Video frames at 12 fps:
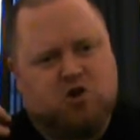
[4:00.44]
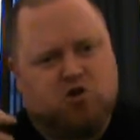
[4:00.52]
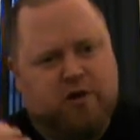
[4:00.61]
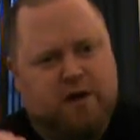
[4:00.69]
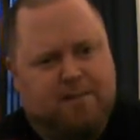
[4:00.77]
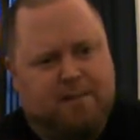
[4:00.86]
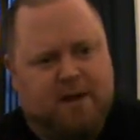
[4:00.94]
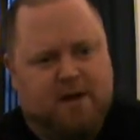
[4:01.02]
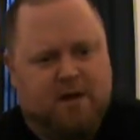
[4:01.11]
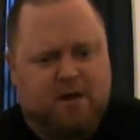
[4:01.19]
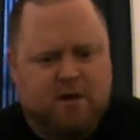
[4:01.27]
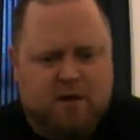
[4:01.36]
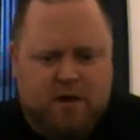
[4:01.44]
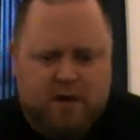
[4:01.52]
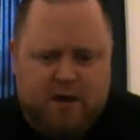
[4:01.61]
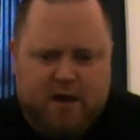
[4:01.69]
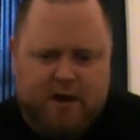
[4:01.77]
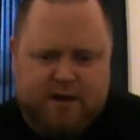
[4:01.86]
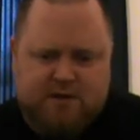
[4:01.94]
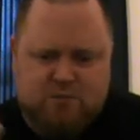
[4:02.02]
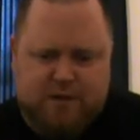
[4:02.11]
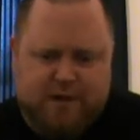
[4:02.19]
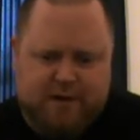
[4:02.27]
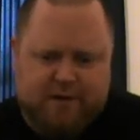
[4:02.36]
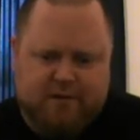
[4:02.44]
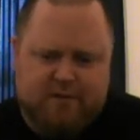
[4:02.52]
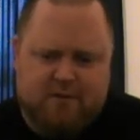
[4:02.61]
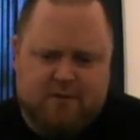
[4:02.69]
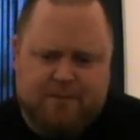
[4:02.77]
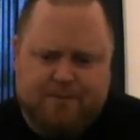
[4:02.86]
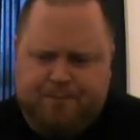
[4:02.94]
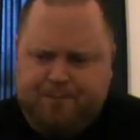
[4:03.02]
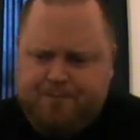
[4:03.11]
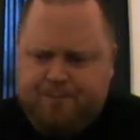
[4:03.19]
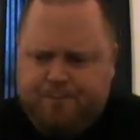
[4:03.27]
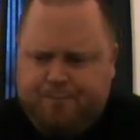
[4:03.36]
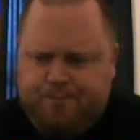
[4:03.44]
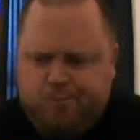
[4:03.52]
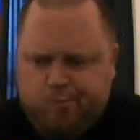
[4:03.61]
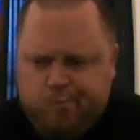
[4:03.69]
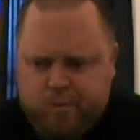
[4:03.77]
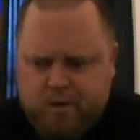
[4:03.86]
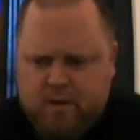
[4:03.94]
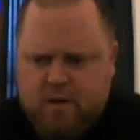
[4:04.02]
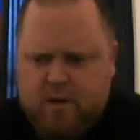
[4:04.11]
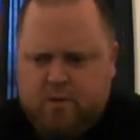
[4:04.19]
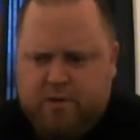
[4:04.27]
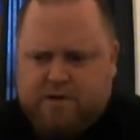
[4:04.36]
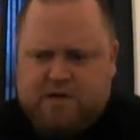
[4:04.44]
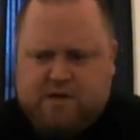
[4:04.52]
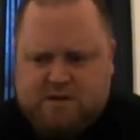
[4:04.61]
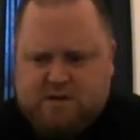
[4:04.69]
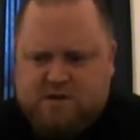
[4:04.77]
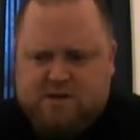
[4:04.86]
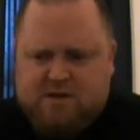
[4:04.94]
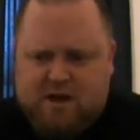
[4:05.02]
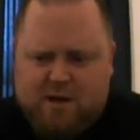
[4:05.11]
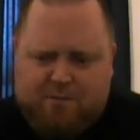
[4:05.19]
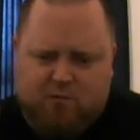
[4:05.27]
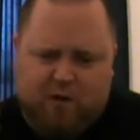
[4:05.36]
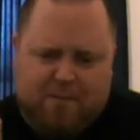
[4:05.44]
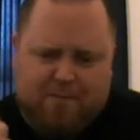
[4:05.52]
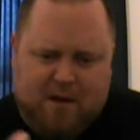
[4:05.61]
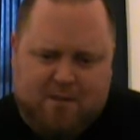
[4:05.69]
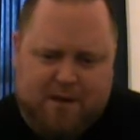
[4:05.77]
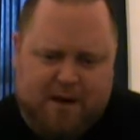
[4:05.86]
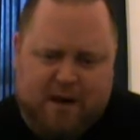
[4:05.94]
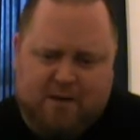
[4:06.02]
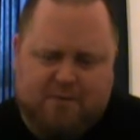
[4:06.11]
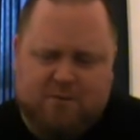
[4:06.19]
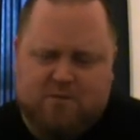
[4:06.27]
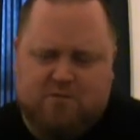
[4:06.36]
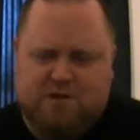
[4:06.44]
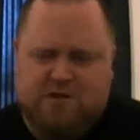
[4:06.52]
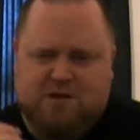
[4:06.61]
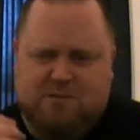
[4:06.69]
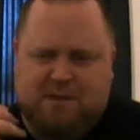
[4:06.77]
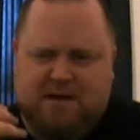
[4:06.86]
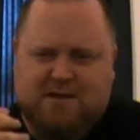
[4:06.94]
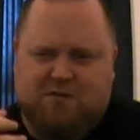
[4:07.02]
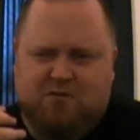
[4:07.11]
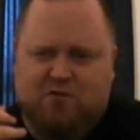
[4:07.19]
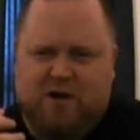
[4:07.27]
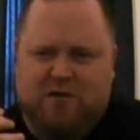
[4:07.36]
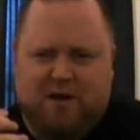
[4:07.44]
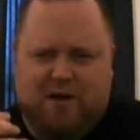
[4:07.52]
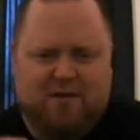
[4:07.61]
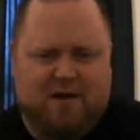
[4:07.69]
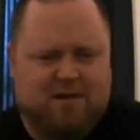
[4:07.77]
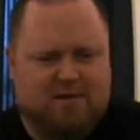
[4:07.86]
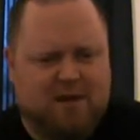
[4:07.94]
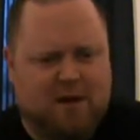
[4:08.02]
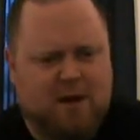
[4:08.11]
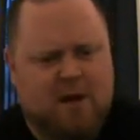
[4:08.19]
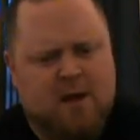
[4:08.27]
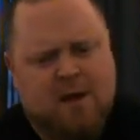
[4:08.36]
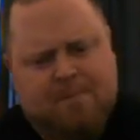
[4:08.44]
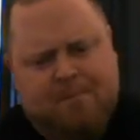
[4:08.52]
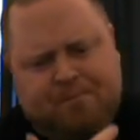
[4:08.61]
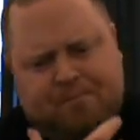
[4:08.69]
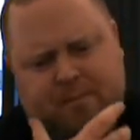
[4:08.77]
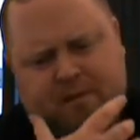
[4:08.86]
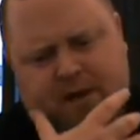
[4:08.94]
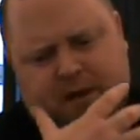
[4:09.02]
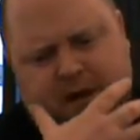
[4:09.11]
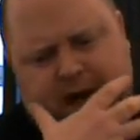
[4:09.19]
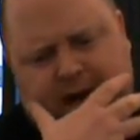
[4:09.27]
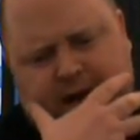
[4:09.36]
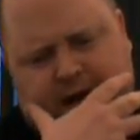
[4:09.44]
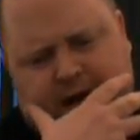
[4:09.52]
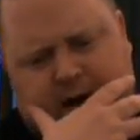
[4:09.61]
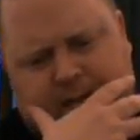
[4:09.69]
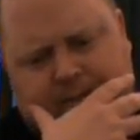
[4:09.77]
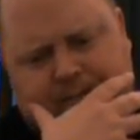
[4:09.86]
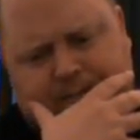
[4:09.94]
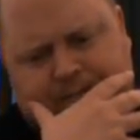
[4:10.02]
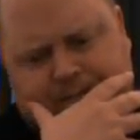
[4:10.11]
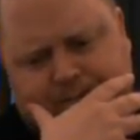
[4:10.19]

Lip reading: creamy sweetness, which is just wrapped up in it, which just makes it really, really tasty. Then you're getting the